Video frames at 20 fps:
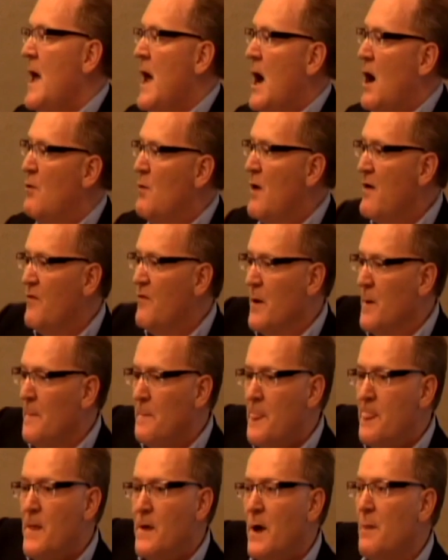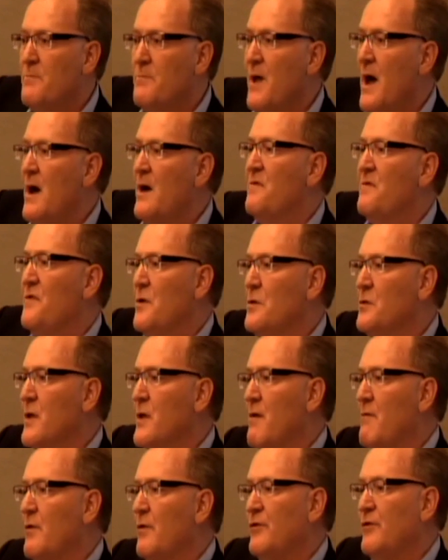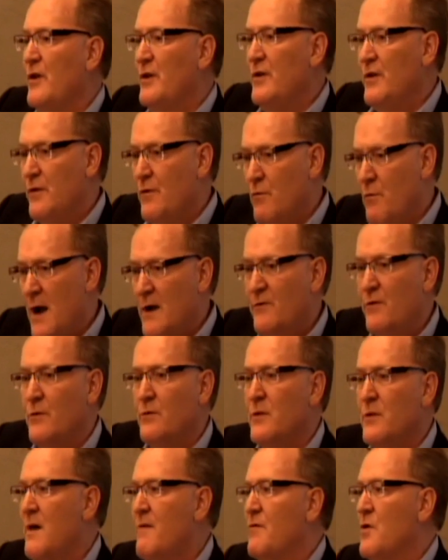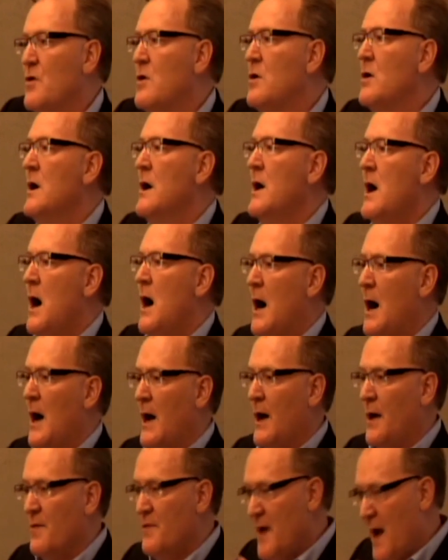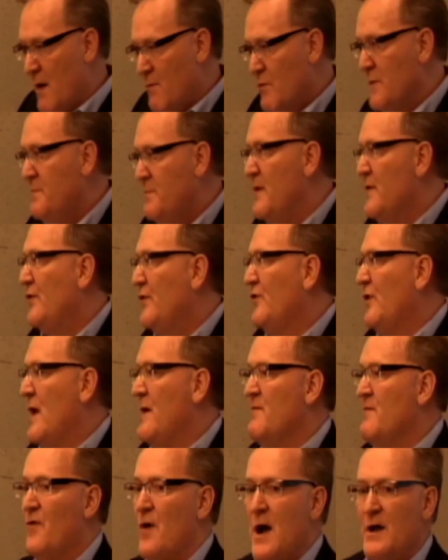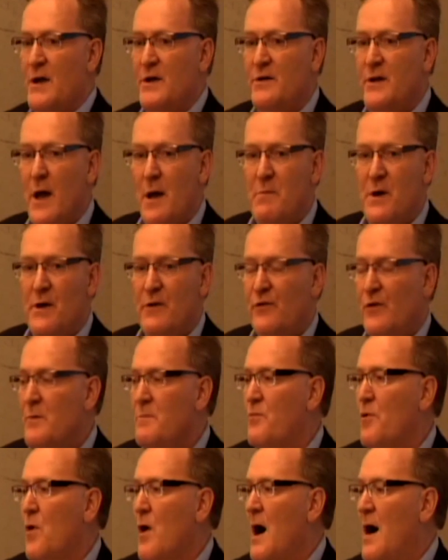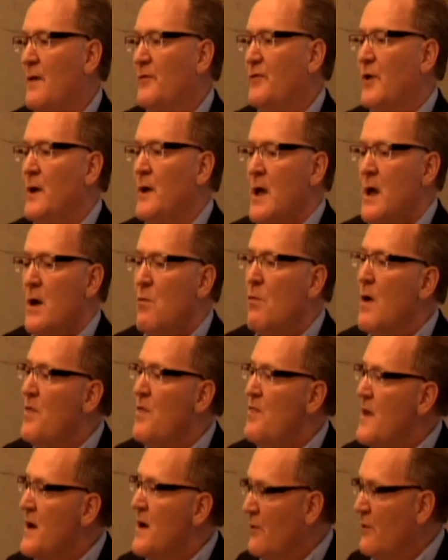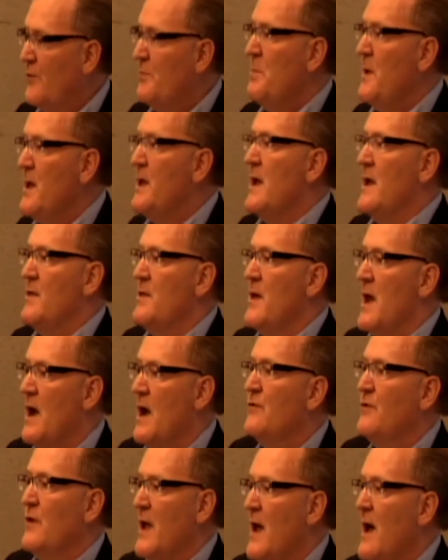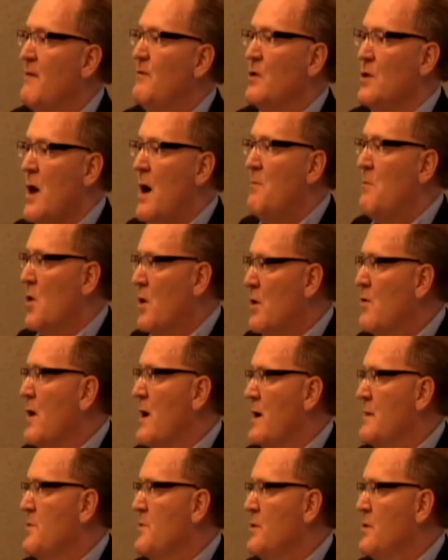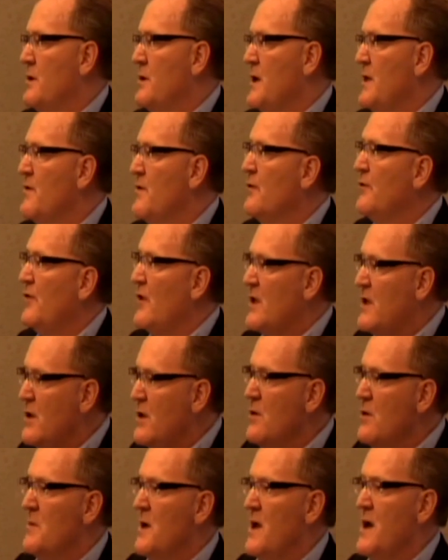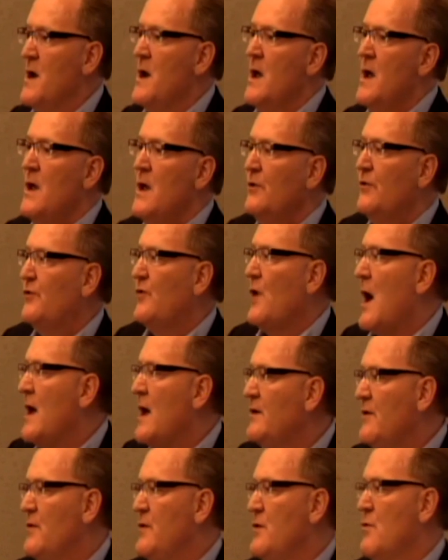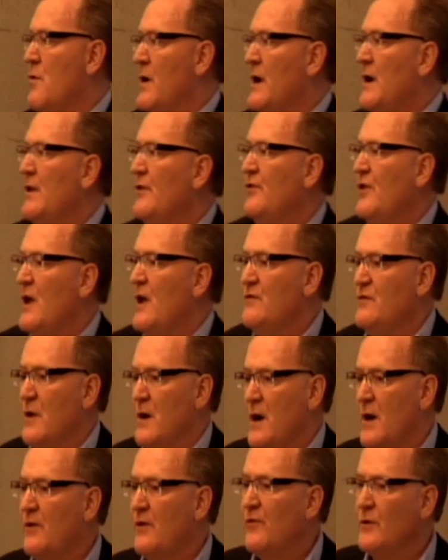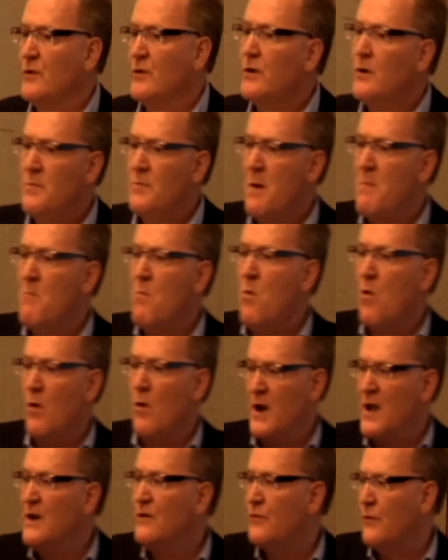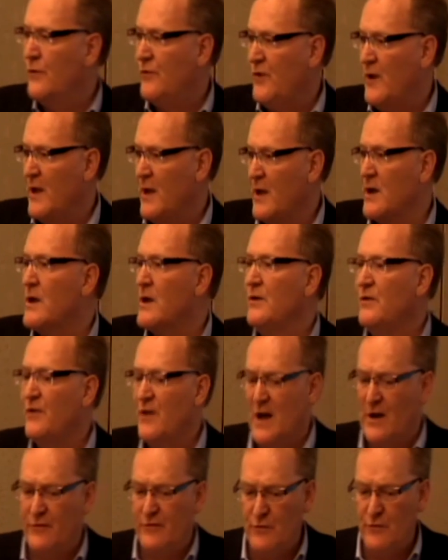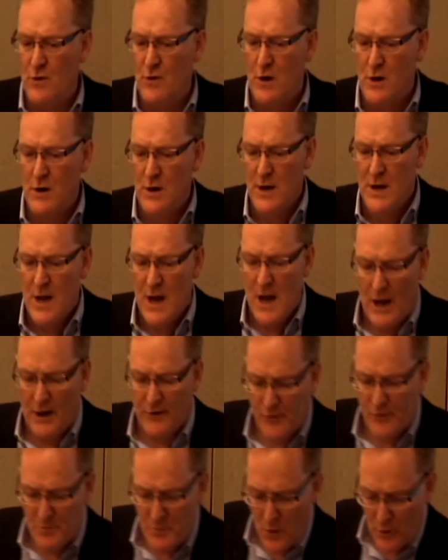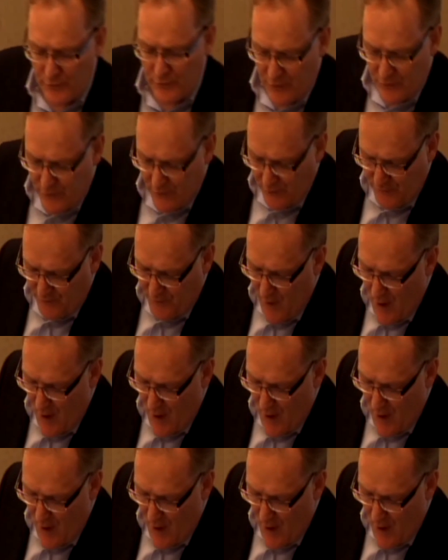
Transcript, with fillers: However, come down a few levels into director level, uh, that would be the same for academics and profs. When they're speaking, they actually have a lot more credibility. There's a human side to the organization, and it's a little bit more interesting and contextual as opposed to just